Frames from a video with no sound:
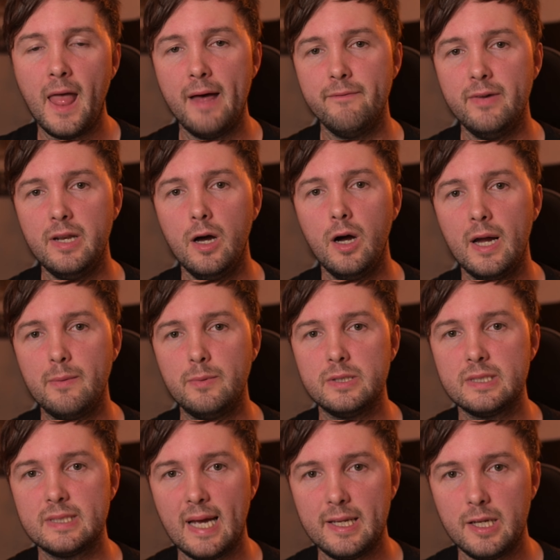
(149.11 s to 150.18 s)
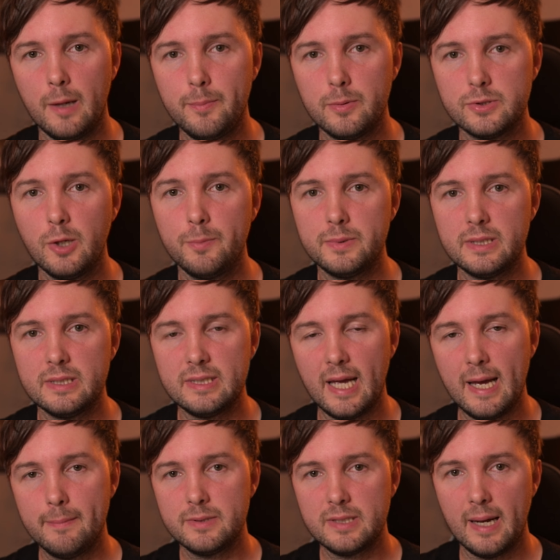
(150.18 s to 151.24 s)
and then I would stand up on top of the
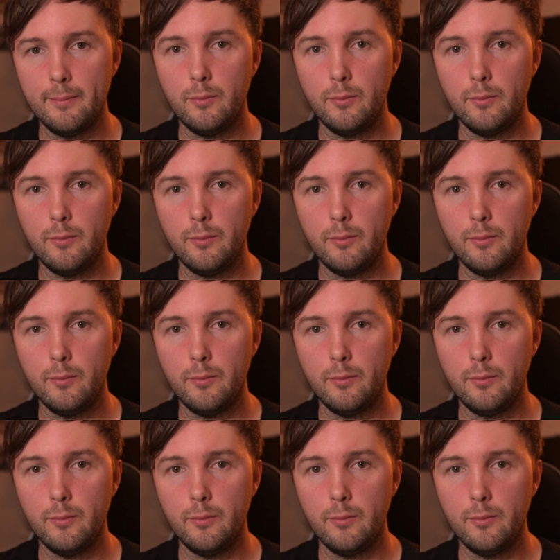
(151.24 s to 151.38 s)
steps